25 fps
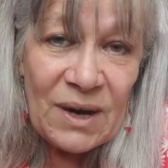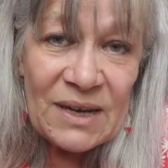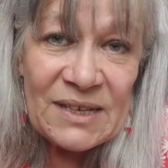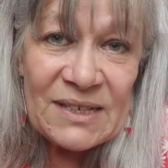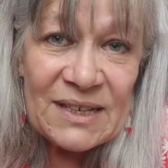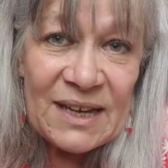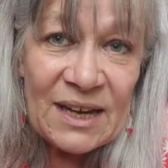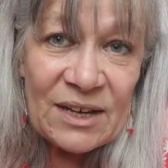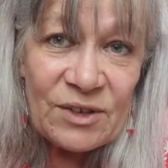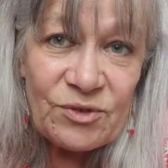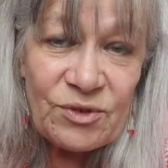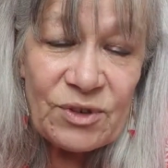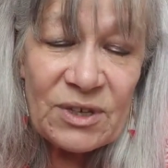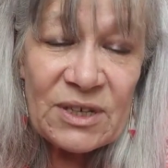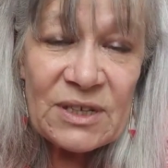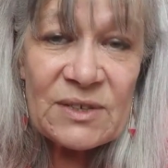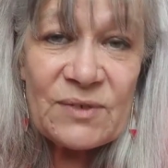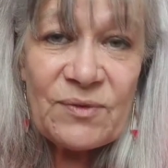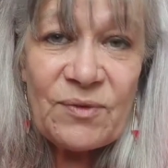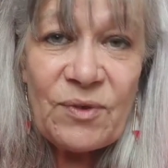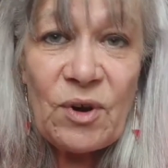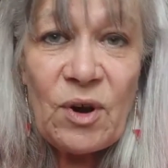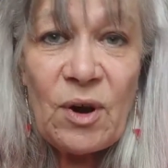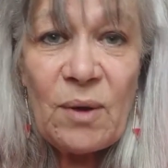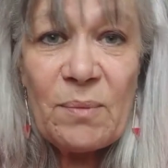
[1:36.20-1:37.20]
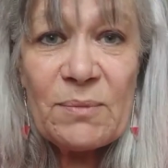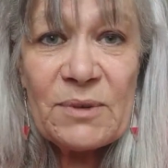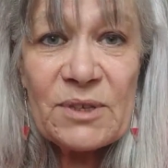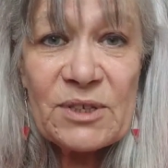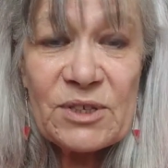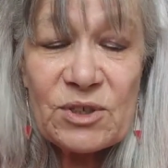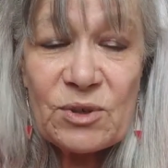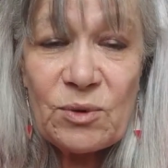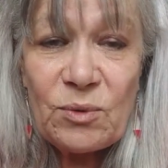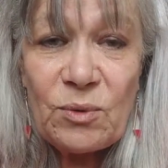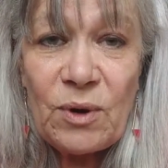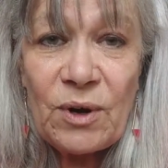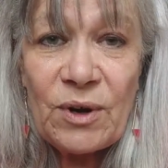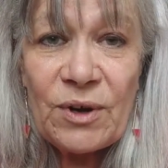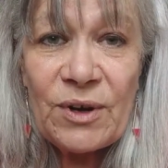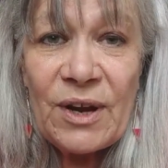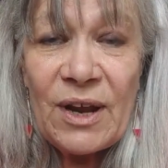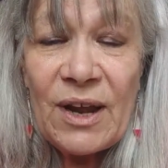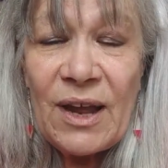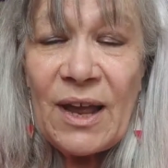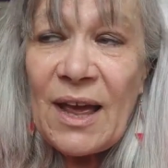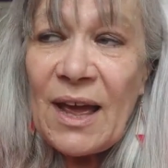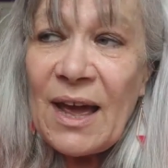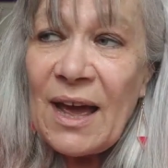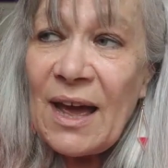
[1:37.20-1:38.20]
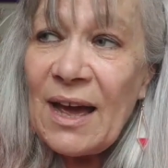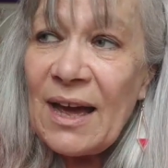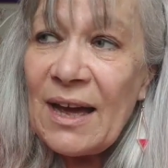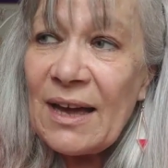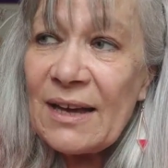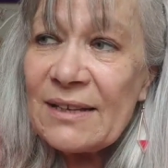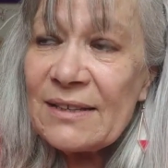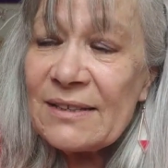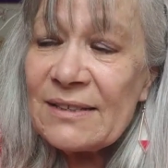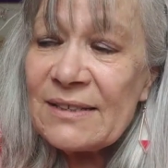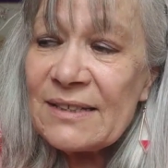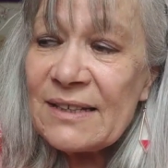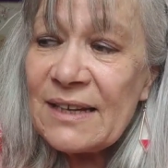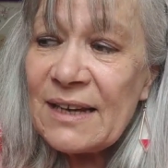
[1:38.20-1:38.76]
to get drinks from, and so on. And